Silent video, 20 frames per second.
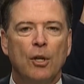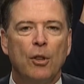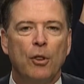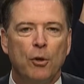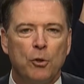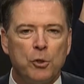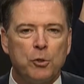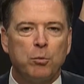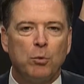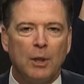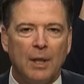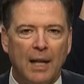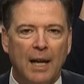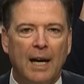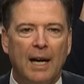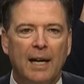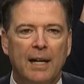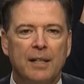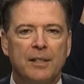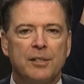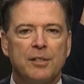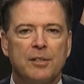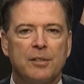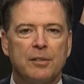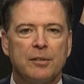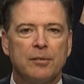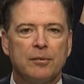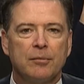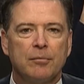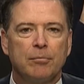Those were
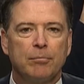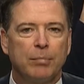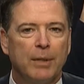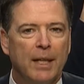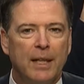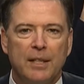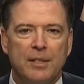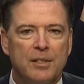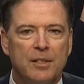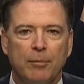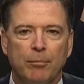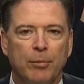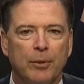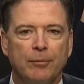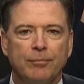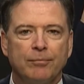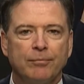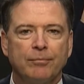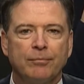lies, plain and simple.